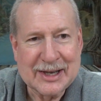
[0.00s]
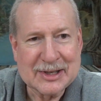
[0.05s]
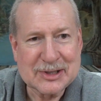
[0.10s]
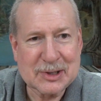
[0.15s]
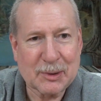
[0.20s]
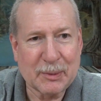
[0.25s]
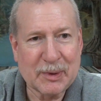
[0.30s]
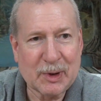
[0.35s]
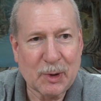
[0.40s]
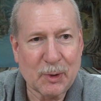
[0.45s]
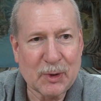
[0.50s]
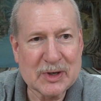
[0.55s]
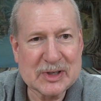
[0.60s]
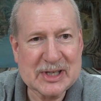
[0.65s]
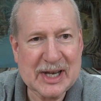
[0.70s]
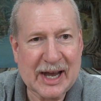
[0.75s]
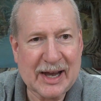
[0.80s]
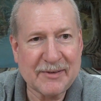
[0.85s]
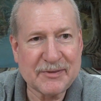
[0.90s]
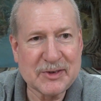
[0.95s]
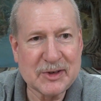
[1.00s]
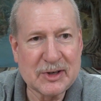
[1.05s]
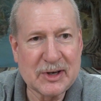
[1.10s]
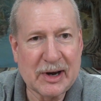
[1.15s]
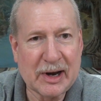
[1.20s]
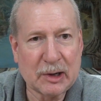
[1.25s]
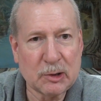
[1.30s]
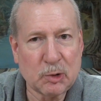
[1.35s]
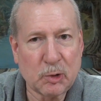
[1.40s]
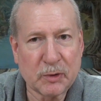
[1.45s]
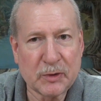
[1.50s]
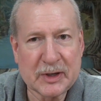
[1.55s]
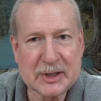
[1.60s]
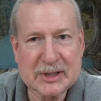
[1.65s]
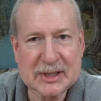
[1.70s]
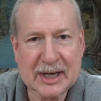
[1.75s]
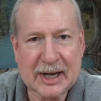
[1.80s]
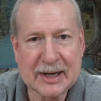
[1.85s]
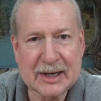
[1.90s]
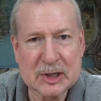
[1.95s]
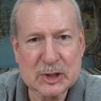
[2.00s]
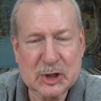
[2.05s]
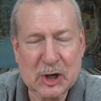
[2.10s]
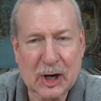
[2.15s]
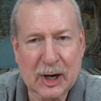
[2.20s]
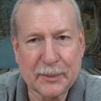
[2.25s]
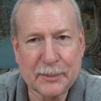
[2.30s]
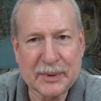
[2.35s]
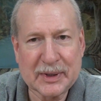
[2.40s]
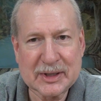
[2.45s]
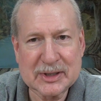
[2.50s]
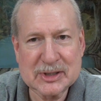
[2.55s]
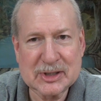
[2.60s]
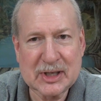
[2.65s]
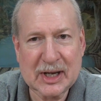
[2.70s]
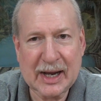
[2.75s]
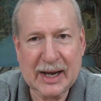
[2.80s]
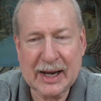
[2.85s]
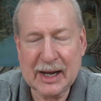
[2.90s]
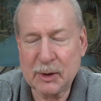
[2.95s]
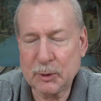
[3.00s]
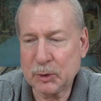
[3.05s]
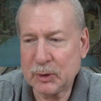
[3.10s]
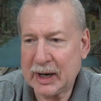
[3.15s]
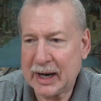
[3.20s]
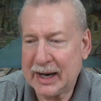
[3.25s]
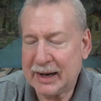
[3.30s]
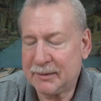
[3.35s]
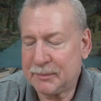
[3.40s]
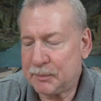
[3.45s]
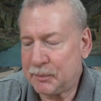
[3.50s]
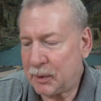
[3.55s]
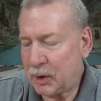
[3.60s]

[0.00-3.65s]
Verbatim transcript: So we always have to narrow these kind of topics down or have